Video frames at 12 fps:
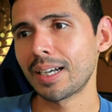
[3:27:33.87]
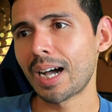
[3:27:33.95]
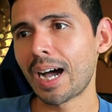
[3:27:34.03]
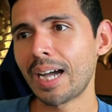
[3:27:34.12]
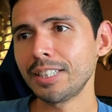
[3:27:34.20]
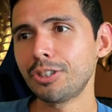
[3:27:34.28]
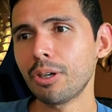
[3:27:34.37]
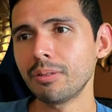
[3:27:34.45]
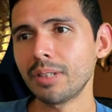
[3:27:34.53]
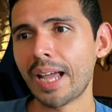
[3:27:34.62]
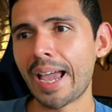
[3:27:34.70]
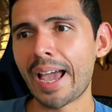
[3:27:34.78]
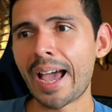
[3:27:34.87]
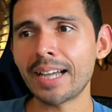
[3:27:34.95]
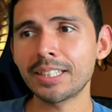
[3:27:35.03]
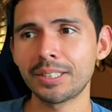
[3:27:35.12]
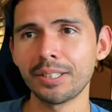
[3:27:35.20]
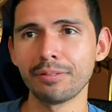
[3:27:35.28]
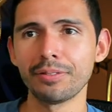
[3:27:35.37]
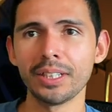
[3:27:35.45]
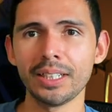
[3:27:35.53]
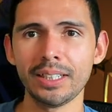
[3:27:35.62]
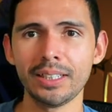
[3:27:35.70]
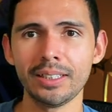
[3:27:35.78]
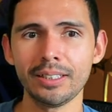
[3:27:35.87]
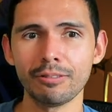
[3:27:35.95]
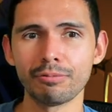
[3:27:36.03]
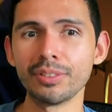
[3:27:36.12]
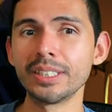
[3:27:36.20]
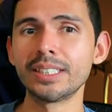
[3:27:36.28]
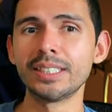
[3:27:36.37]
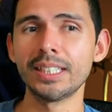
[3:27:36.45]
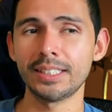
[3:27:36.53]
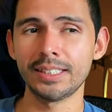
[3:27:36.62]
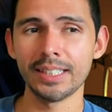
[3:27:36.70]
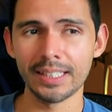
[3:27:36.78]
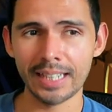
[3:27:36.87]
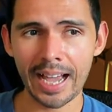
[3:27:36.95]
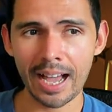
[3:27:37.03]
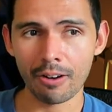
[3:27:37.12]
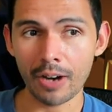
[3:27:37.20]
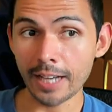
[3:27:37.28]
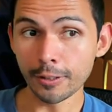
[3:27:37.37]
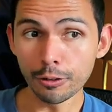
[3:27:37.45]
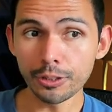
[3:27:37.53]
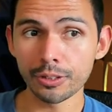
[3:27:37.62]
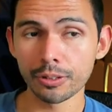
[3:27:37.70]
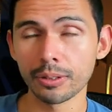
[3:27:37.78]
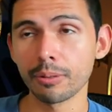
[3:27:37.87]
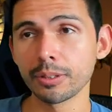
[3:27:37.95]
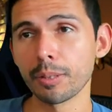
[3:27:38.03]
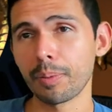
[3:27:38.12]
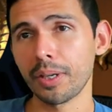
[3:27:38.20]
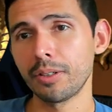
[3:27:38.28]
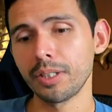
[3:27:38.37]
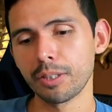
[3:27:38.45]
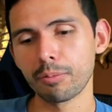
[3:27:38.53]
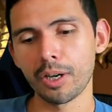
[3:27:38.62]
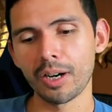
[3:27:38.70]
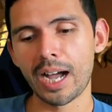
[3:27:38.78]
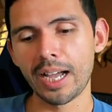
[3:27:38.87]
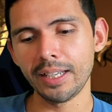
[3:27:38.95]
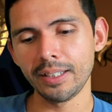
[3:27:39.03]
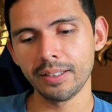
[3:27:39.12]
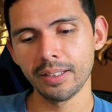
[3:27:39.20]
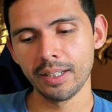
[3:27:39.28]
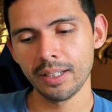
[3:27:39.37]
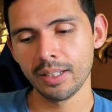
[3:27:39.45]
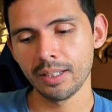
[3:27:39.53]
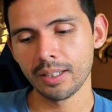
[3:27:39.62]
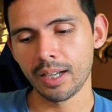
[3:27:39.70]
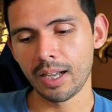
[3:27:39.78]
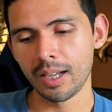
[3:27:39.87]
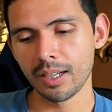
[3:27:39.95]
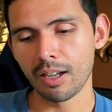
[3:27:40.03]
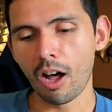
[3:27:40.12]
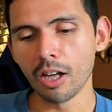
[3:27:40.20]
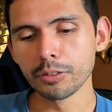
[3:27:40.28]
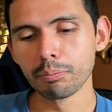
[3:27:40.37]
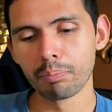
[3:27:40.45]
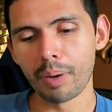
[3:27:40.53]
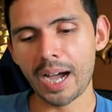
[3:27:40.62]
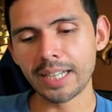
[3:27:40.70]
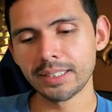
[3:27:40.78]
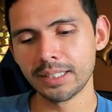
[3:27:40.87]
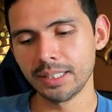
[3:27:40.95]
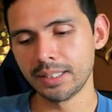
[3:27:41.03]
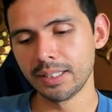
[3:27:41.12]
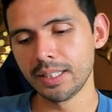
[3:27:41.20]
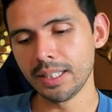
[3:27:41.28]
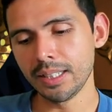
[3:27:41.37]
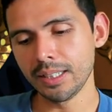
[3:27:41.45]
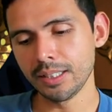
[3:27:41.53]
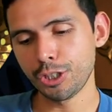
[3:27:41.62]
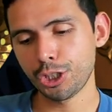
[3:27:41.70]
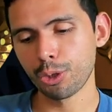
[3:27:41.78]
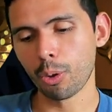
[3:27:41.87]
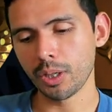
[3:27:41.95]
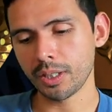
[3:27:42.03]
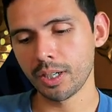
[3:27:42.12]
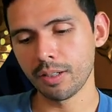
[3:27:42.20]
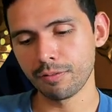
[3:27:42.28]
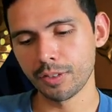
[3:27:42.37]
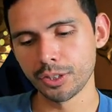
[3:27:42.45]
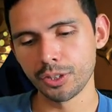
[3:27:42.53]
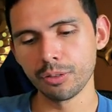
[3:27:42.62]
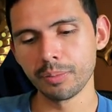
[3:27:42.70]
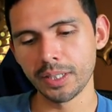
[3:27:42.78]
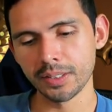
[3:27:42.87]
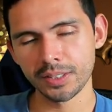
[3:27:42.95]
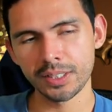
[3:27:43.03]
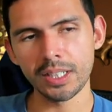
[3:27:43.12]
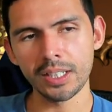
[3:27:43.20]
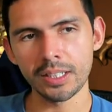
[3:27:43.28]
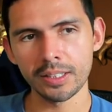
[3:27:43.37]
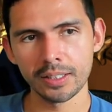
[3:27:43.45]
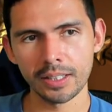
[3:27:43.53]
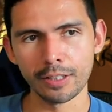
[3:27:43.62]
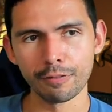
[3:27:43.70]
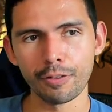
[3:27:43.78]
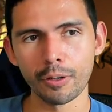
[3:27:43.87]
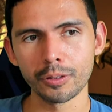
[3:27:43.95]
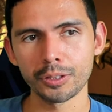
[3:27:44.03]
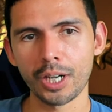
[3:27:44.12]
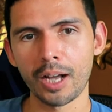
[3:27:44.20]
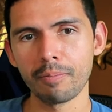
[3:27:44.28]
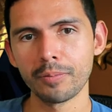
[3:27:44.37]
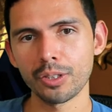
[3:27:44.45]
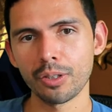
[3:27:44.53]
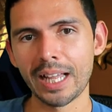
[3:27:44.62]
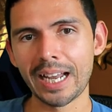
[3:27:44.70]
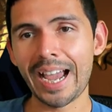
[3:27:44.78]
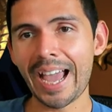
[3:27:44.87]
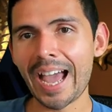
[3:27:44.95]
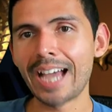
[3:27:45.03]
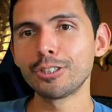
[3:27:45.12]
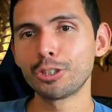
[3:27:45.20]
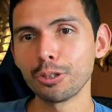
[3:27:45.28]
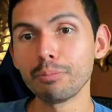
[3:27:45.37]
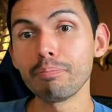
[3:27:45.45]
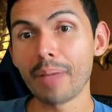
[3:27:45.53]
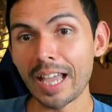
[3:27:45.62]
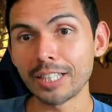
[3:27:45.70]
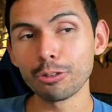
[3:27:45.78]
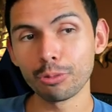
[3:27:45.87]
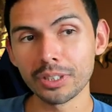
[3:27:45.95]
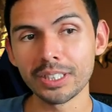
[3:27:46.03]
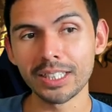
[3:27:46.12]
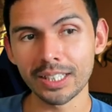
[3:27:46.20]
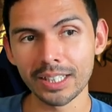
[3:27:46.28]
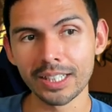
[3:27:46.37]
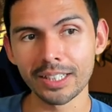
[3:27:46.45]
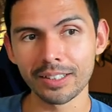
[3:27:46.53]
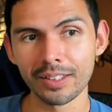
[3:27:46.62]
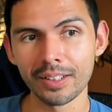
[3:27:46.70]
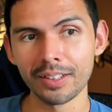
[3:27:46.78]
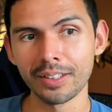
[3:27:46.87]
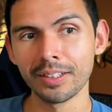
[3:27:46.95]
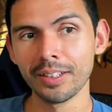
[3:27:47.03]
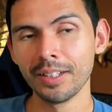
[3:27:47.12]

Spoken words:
I don't actively resist it now. I used to. There was a period where I unbinded the shortcut for zooming, Z, in Photoshop, so that I had to manually click the